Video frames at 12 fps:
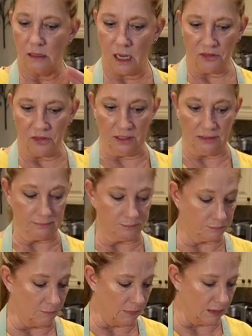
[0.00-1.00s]
Nothing.
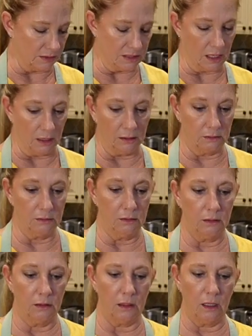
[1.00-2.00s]
So,
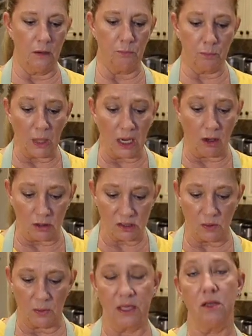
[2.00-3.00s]
but
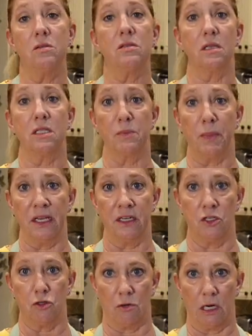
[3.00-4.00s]
also I used the
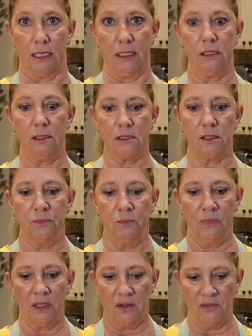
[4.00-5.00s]
Spanish rice,
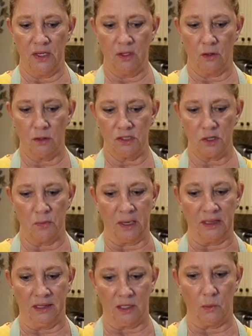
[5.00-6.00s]
and then also
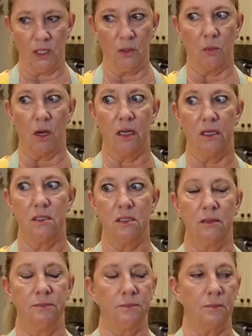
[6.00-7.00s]
my liquid
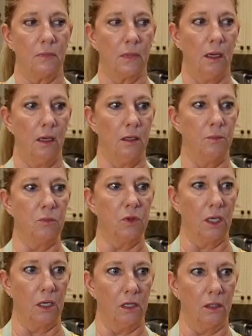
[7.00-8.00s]
was
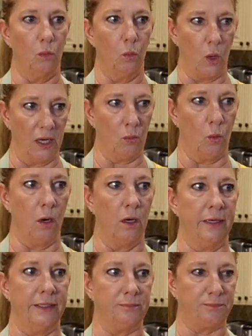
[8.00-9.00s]
the white
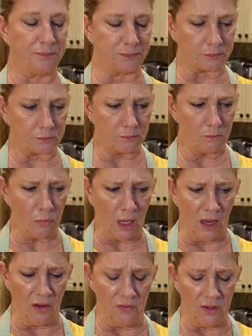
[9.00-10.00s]
wine
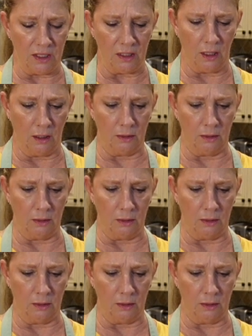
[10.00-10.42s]
and the